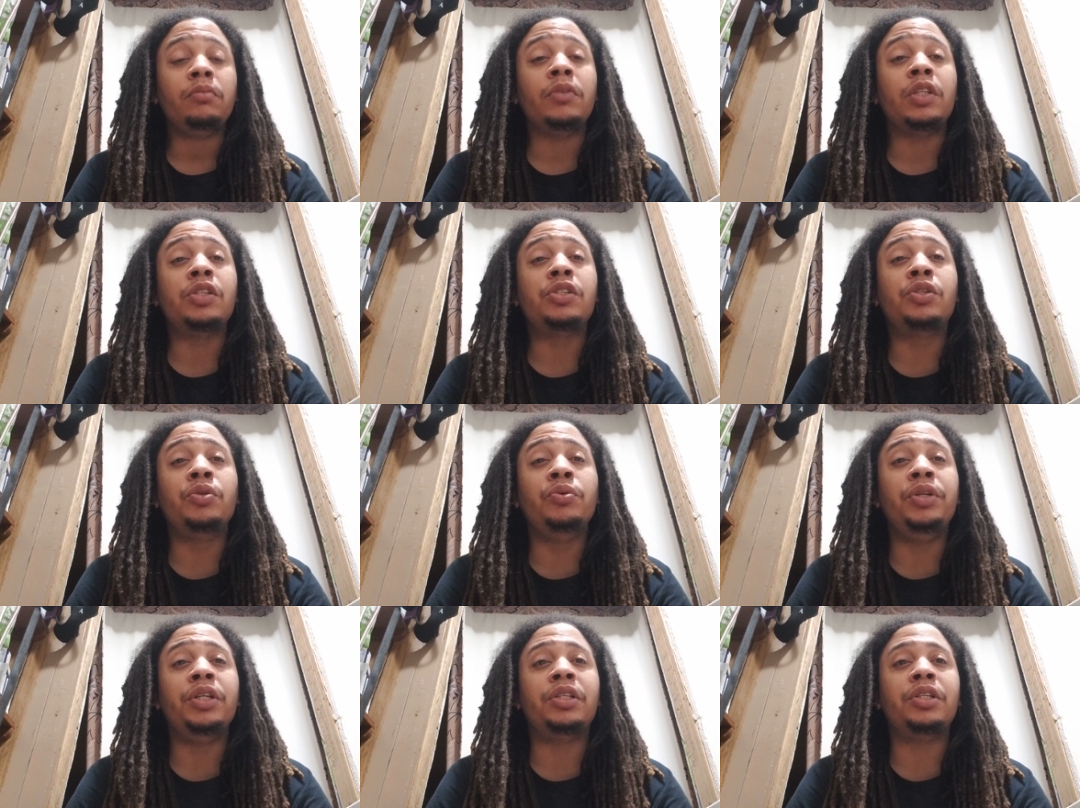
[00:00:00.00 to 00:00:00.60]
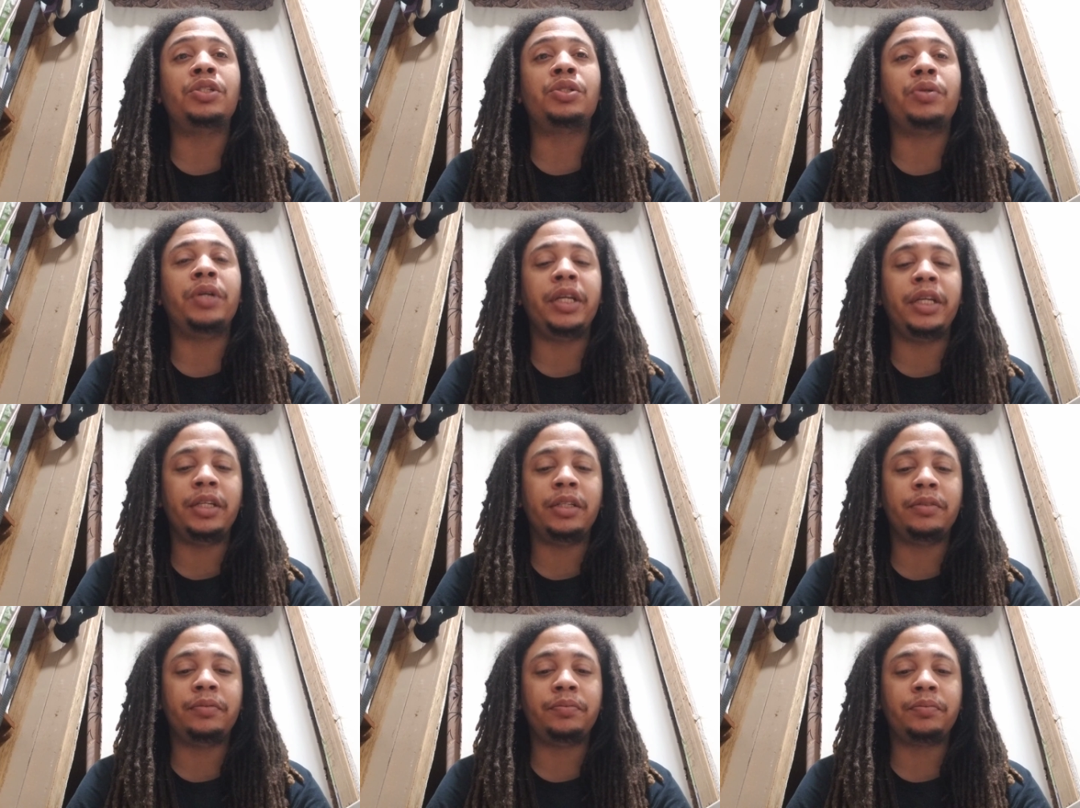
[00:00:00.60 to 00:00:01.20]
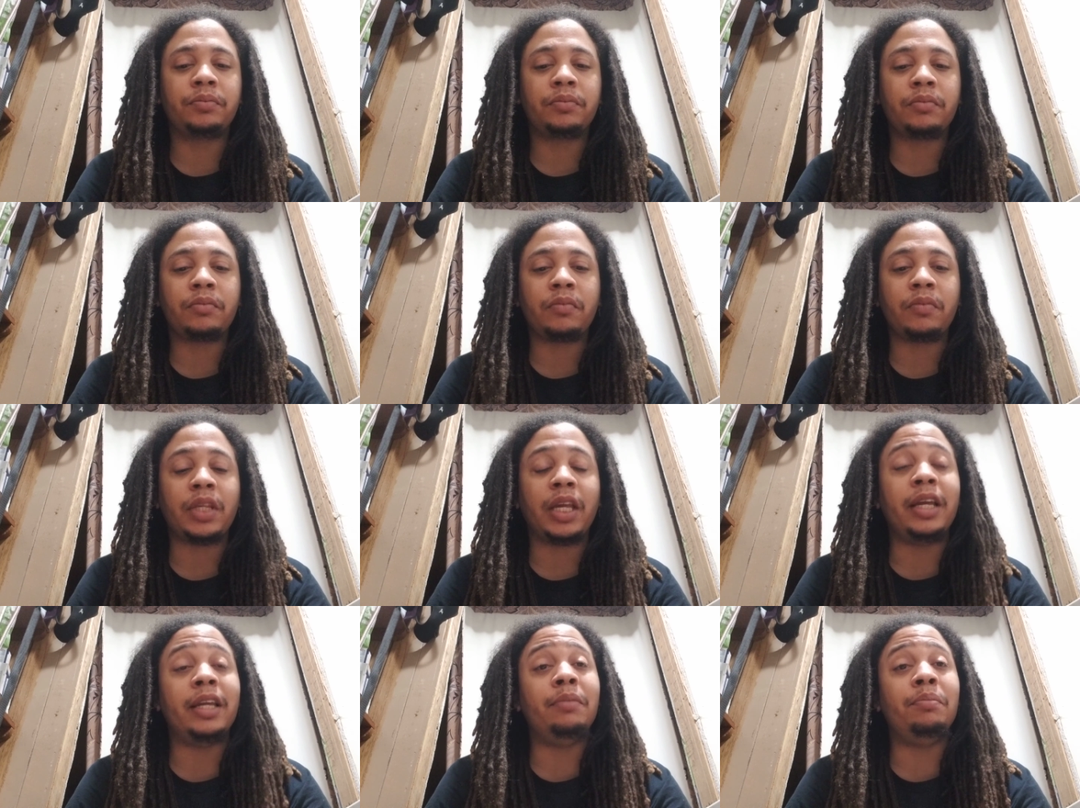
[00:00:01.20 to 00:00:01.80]
student to train
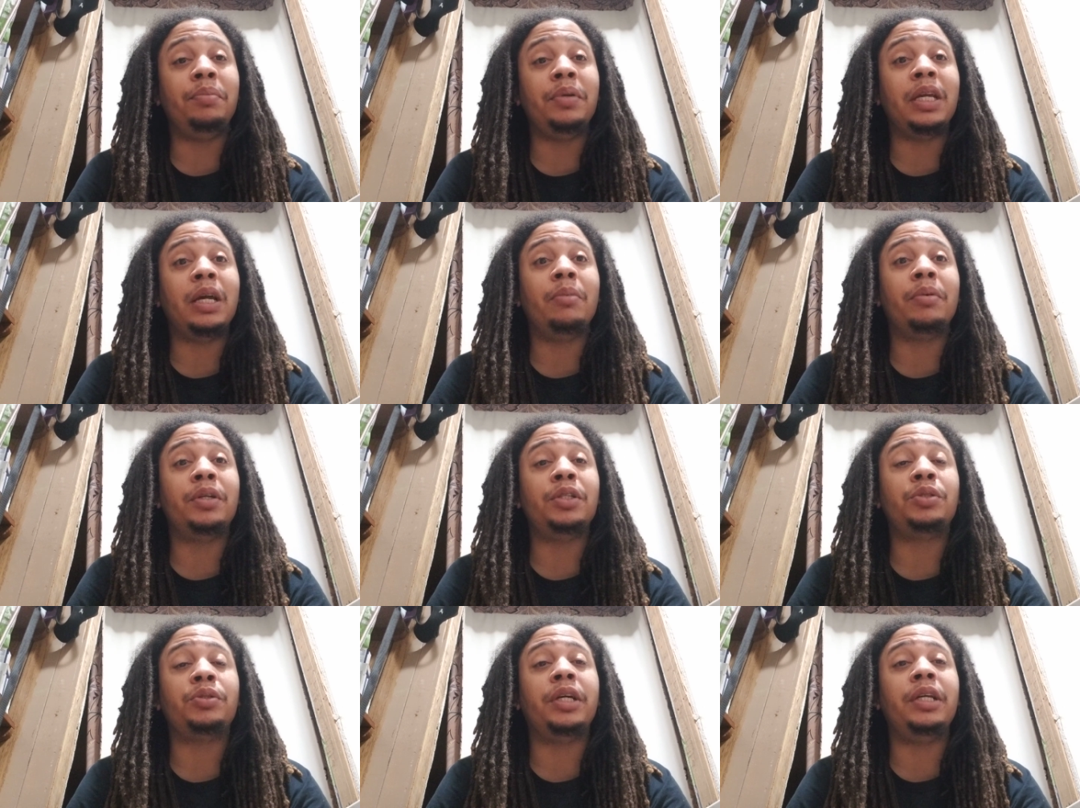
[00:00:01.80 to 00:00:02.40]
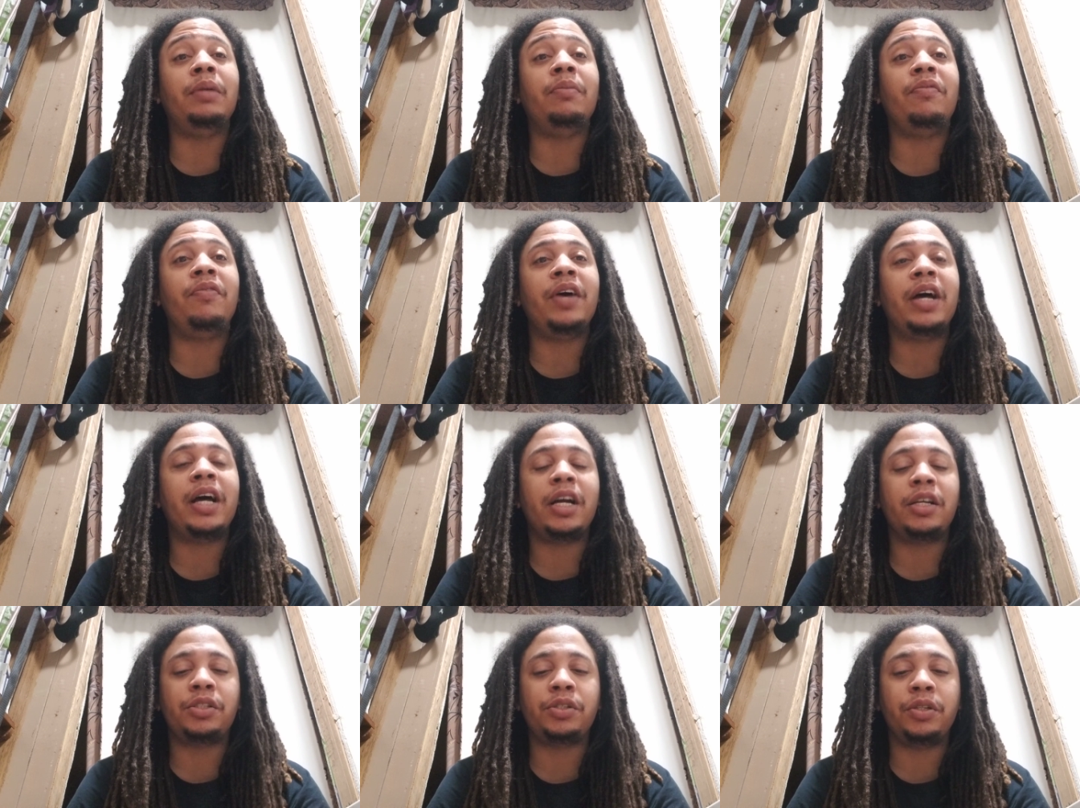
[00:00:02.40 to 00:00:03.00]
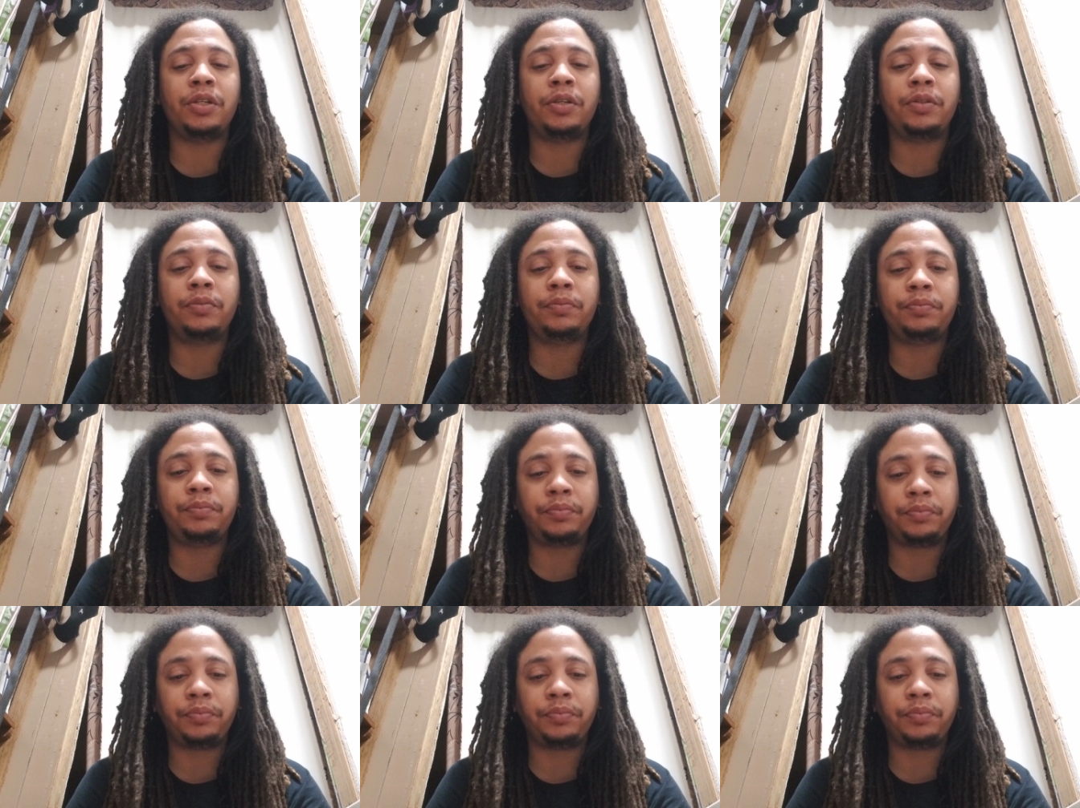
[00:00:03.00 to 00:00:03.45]
and be able to train them fast, you know?